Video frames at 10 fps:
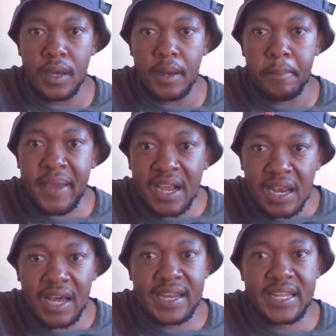
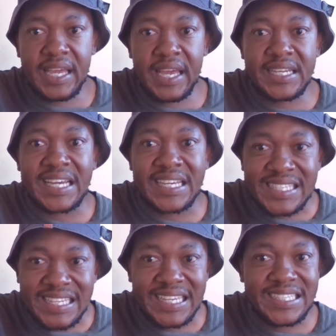burglary at
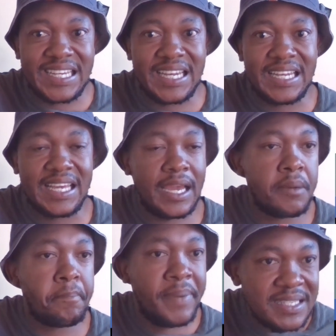residential
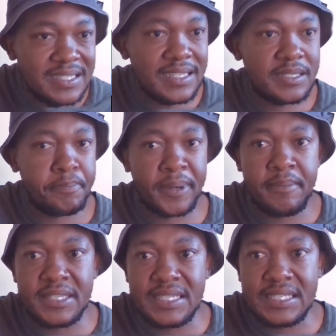and business
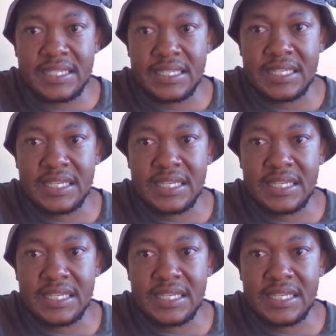premises,